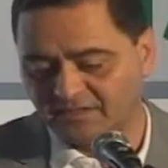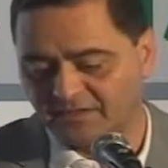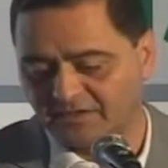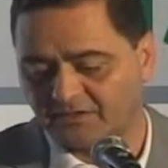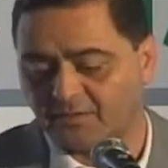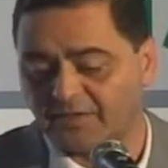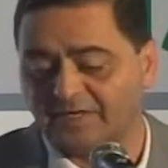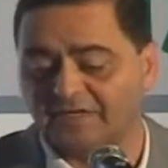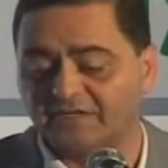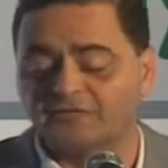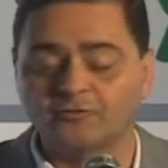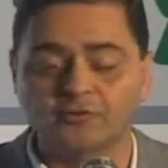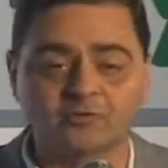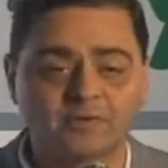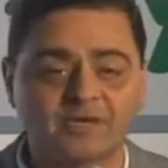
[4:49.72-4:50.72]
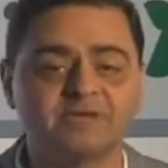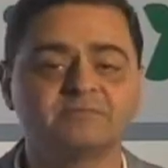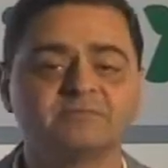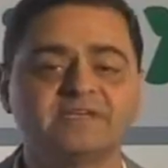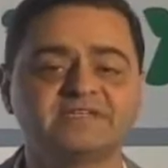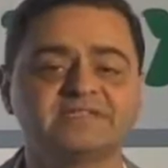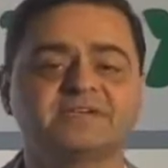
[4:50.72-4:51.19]
required for
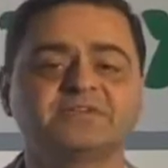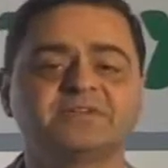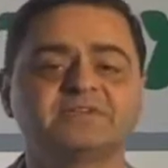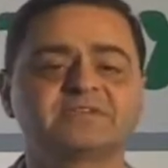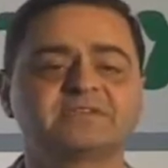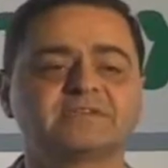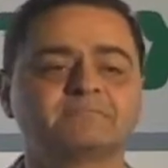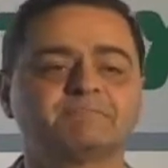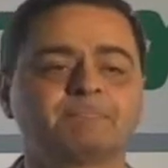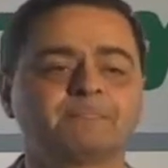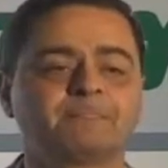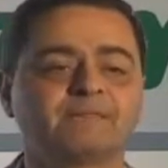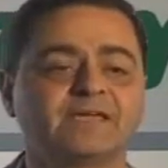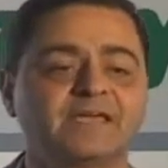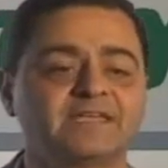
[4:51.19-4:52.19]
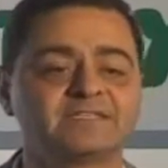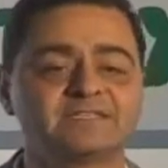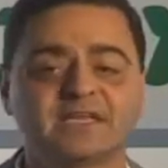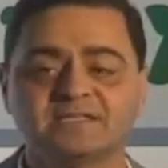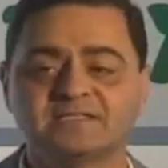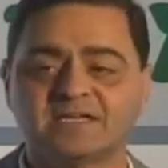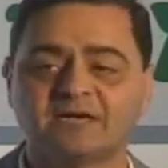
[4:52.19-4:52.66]
one basic reason.
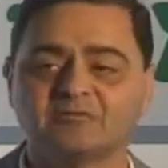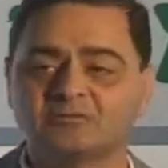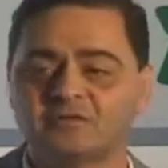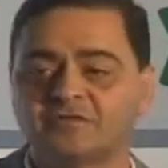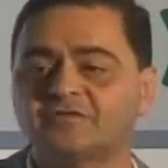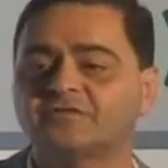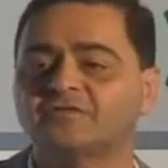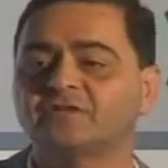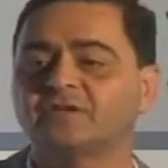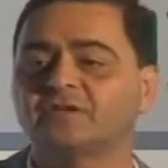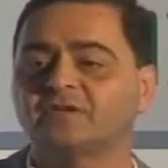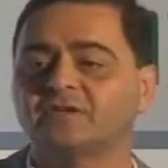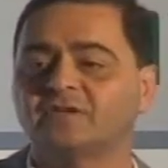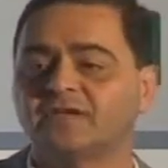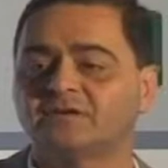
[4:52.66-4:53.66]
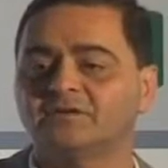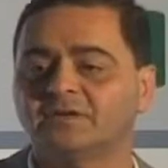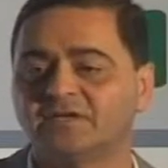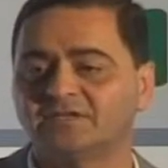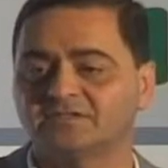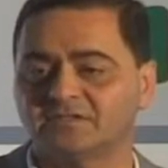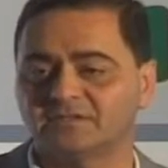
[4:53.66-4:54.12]
Gaza is out of
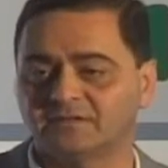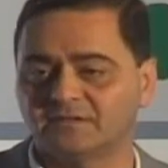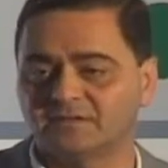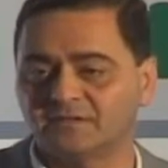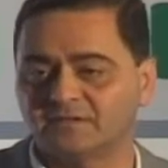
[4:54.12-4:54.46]
calculation.